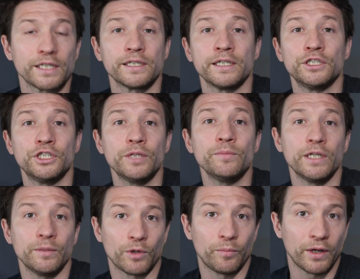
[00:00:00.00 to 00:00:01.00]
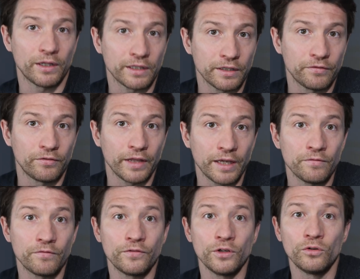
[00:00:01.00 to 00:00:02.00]
as a chimney, propelling the
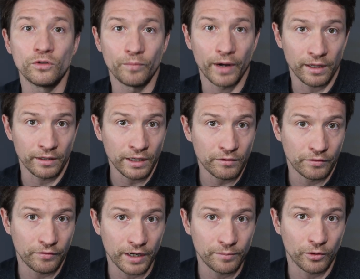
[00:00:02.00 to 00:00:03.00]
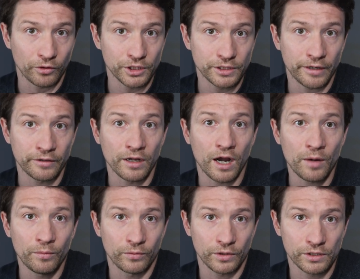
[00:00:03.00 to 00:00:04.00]
flame fueled by liquefied polystyrene
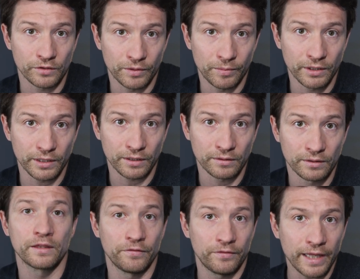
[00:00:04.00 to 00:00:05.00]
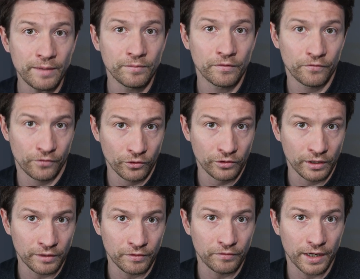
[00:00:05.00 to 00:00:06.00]
upwards of the building. The flame further
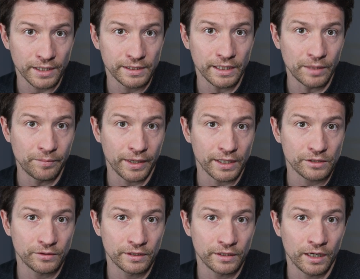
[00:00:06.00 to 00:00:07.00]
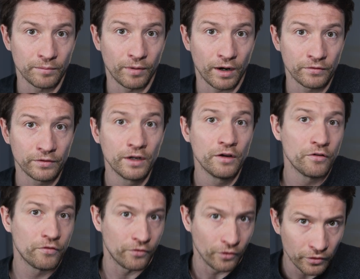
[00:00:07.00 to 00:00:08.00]
liquefies the EPS render above,
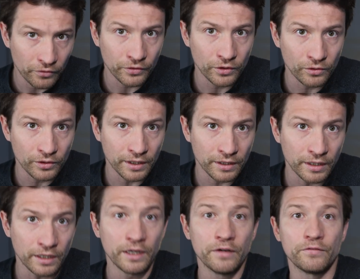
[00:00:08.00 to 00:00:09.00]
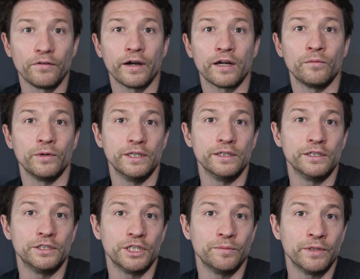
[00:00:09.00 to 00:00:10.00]
further fueling the fire within
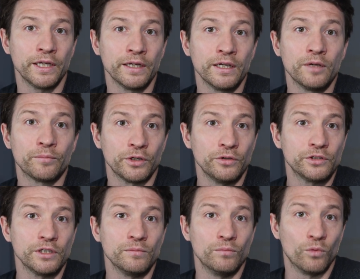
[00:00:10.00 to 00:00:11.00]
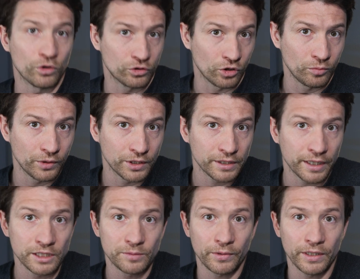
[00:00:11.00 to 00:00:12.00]
the chimney, producing more droplets
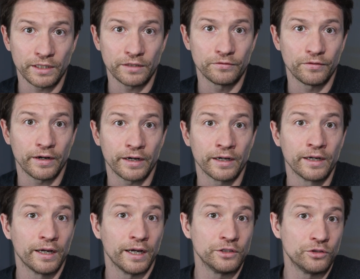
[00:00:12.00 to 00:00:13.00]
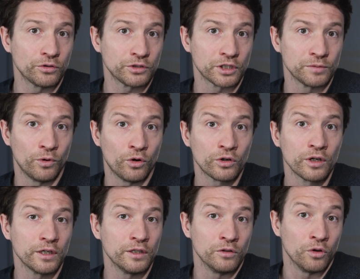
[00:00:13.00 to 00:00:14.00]
and spreading the fire and toxic smoke
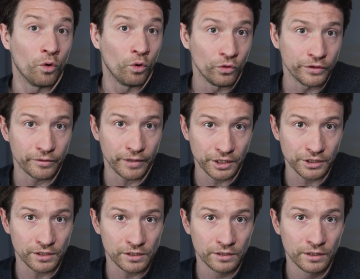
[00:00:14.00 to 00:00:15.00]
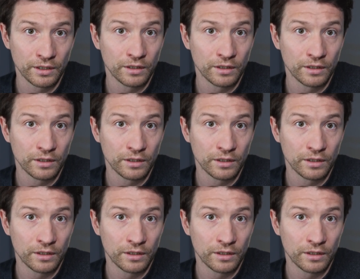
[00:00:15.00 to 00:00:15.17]
in all directions